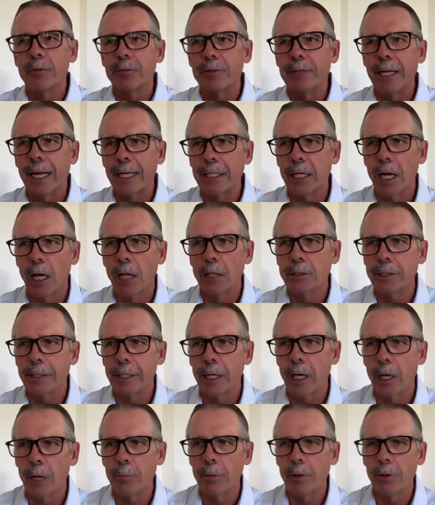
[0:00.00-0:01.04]
of technology
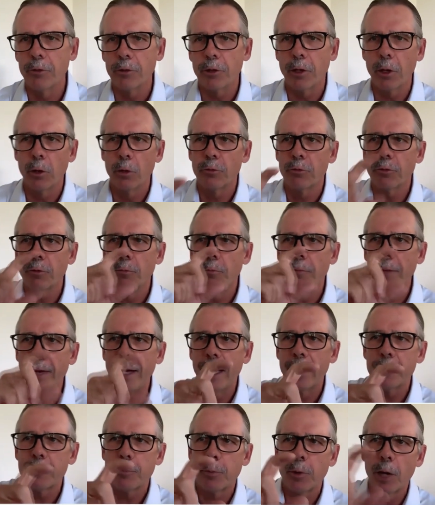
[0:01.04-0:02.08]
companies goes from
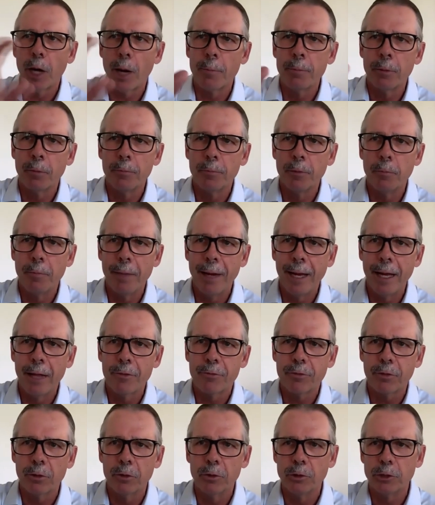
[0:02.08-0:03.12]
math problem to math
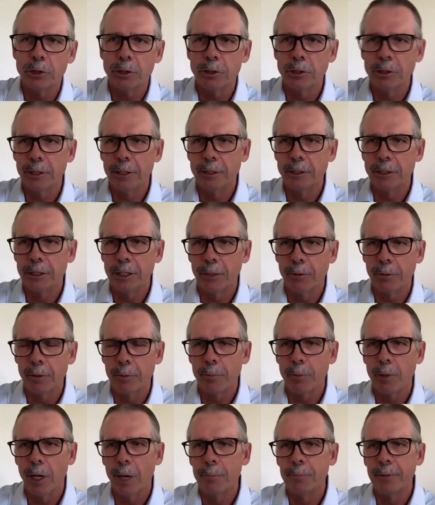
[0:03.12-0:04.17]
solution to engineering
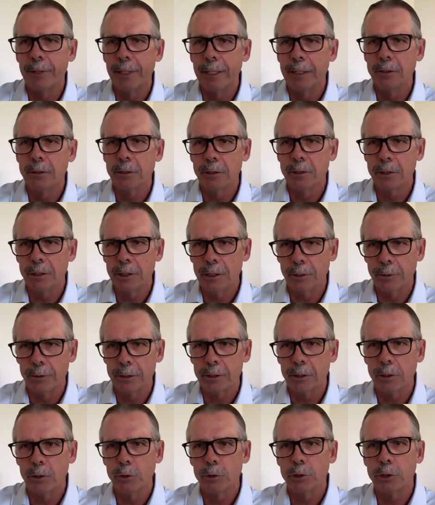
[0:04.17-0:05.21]
problem to engineering
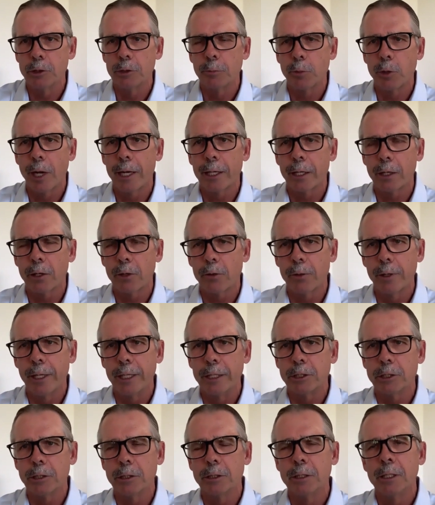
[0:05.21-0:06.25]
solution to product
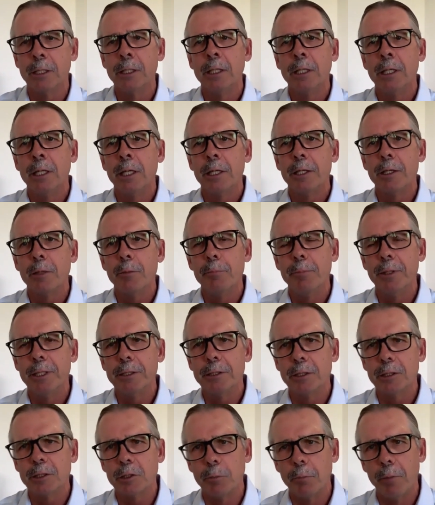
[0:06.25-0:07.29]
creation to
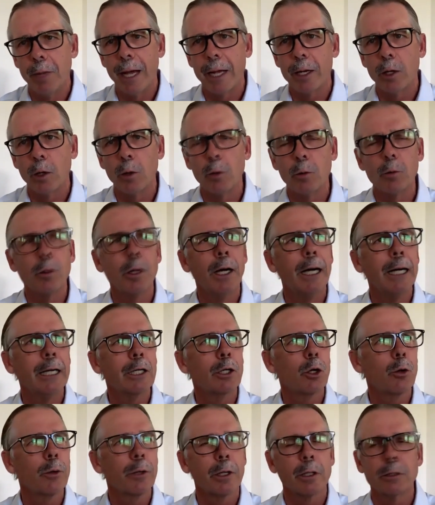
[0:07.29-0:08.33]
business model
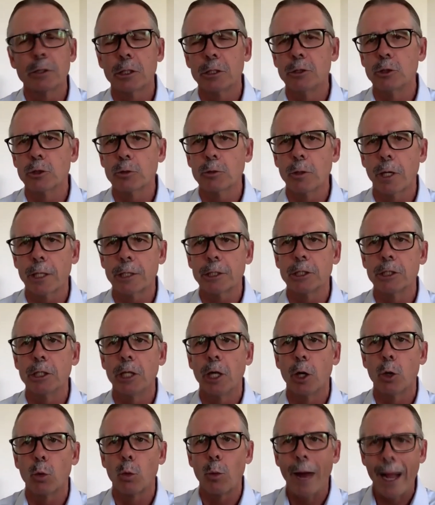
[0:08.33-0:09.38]
construction
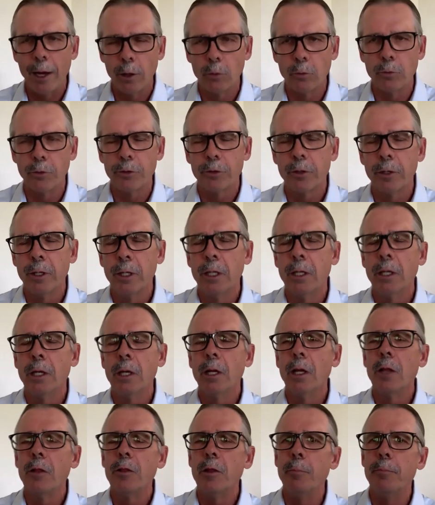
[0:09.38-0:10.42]
around
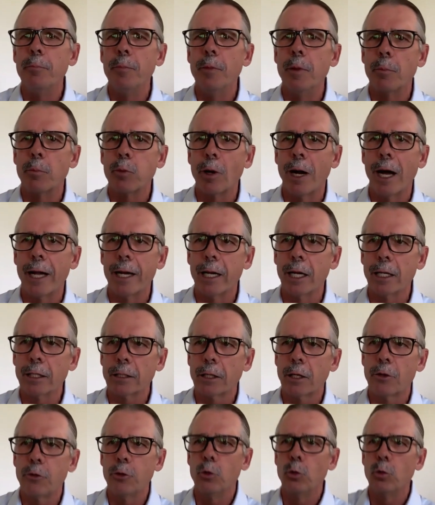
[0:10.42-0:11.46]
the
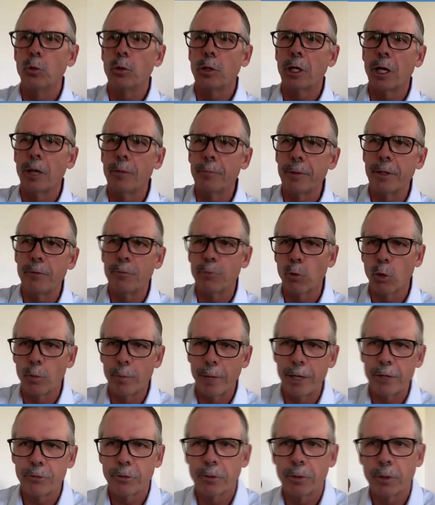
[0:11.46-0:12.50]
product to company
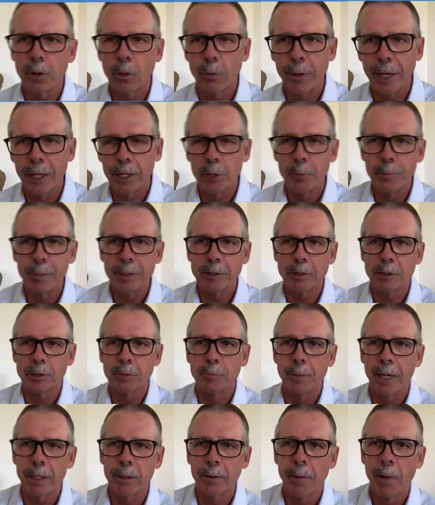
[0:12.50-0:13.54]
formation around the
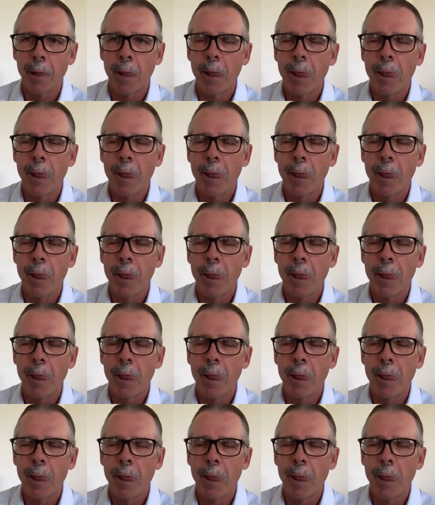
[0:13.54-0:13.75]
business model.